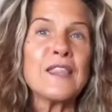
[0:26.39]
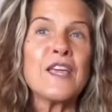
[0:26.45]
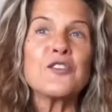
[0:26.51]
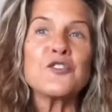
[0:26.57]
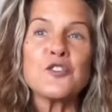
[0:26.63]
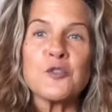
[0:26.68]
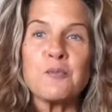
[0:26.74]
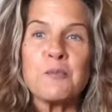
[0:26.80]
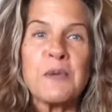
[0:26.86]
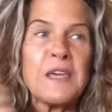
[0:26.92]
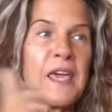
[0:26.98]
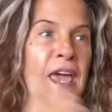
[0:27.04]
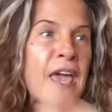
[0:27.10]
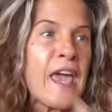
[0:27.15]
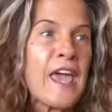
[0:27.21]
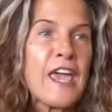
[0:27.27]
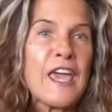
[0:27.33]
they just
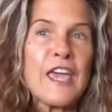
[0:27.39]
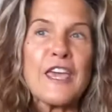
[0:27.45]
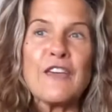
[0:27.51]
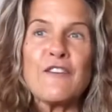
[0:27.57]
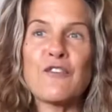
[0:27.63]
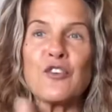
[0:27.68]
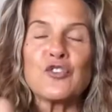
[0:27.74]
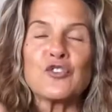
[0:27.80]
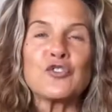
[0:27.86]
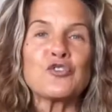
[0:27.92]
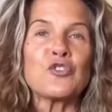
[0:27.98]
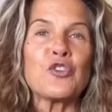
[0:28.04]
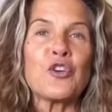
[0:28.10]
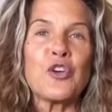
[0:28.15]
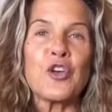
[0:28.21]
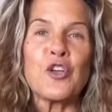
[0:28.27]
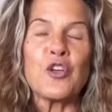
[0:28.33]
behave a
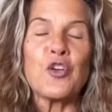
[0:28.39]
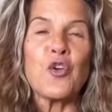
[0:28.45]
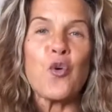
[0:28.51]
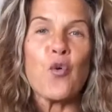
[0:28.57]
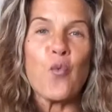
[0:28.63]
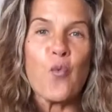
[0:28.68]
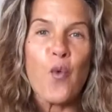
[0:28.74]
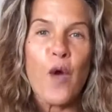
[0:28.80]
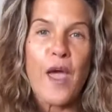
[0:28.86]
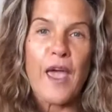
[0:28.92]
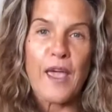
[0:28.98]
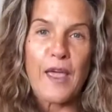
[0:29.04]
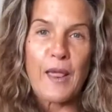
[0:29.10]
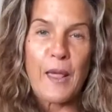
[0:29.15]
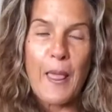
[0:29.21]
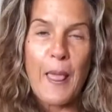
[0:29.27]
certain way?